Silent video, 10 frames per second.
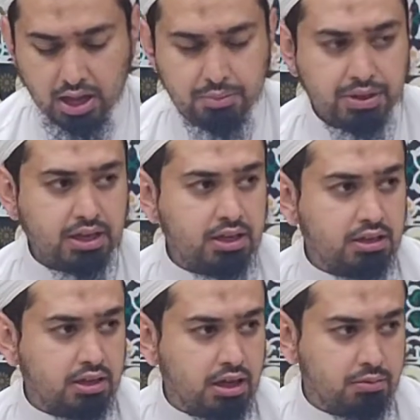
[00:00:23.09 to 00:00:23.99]
I
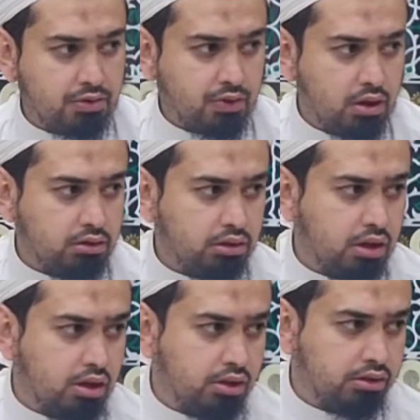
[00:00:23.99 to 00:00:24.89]
begin in the name of
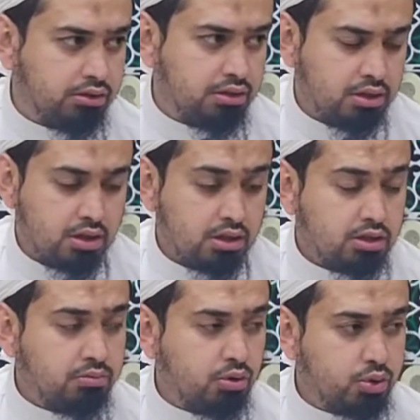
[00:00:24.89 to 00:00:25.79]
Allah,
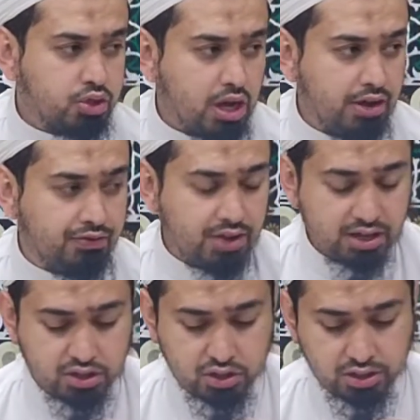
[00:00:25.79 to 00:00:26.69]
the most
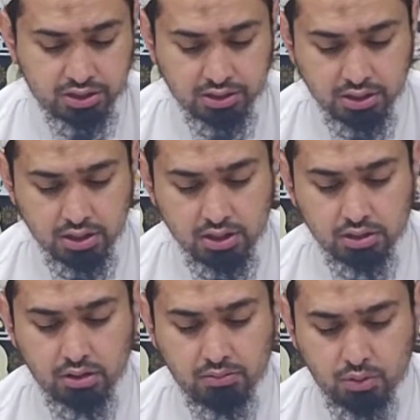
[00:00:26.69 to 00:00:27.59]
affectionate,
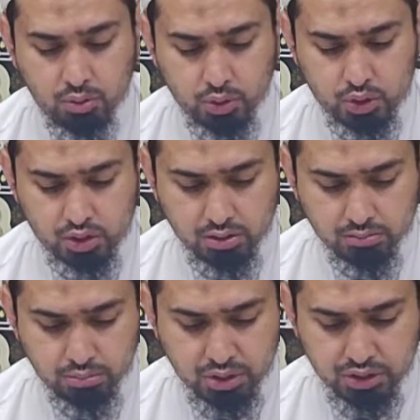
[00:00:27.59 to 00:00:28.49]
the most
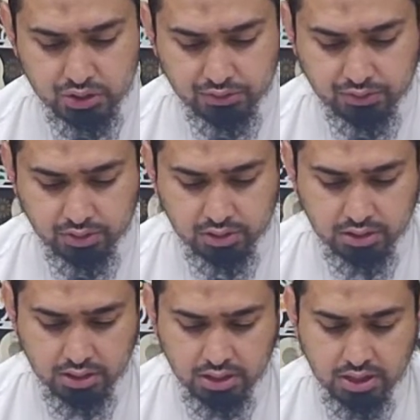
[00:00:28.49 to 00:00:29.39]
merciful.
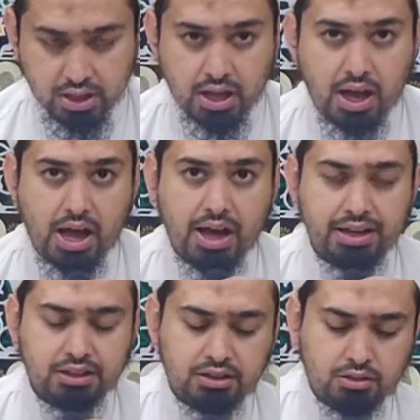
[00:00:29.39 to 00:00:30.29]

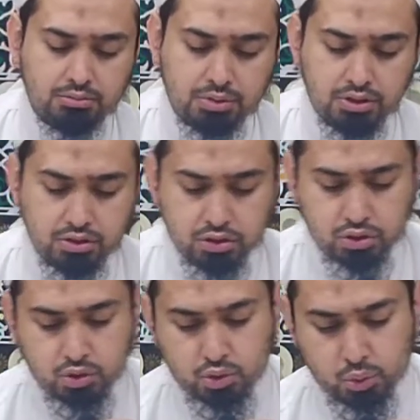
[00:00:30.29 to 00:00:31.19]
Ayat number
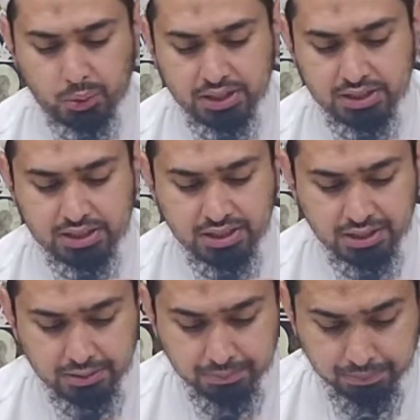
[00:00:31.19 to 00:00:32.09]

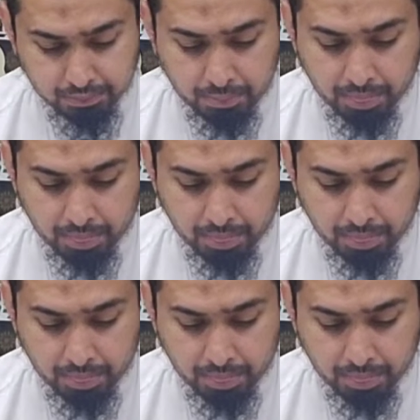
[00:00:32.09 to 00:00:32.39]
20.